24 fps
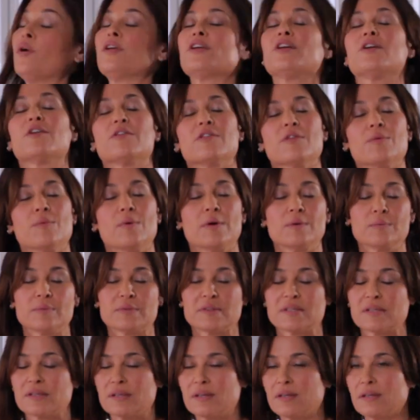Well, you're the one
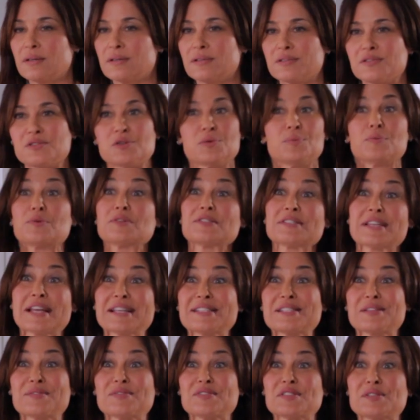with the super
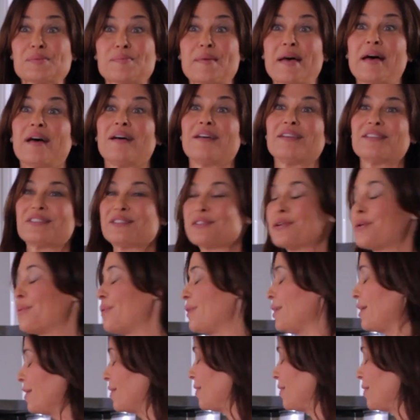sense of smell. So, what